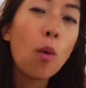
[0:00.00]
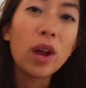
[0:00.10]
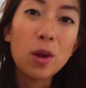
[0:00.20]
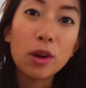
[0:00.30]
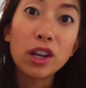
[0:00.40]

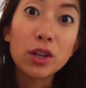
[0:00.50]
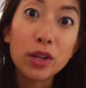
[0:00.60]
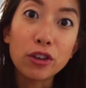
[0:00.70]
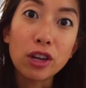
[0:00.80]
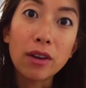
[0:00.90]
What you want to do
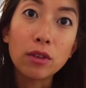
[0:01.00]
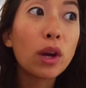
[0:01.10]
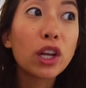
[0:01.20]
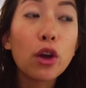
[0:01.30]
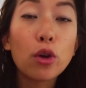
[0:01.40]
in your travel. You
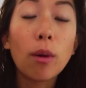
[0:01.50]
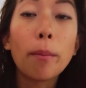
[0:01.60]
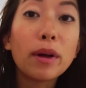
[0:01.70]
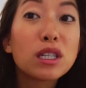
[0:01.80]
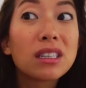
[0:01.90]
want to go to a
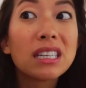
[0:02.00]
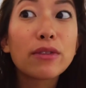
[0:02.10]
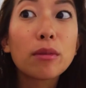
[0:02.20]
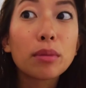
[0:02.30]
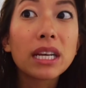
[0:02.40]
bunch of
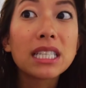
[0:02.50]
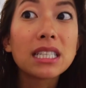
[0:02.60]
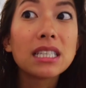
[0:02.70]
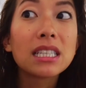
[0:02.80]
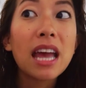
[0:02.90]
different
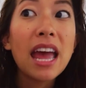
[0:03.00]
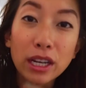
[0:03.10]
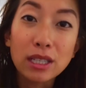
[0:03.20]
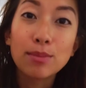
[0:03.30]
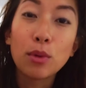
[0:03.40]
places and
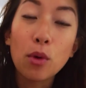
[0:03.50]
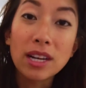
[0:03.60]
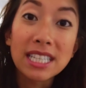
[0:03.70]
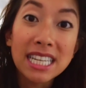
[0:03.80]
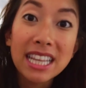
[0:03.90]
explore
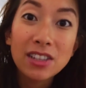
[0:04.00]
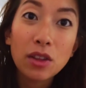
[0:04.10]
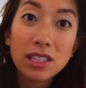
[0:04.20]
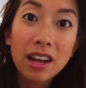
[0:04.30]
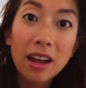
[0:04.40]
and see things all
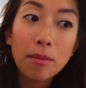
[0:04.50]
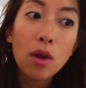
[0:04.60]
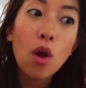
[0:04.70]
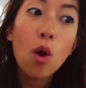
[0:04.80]
the time,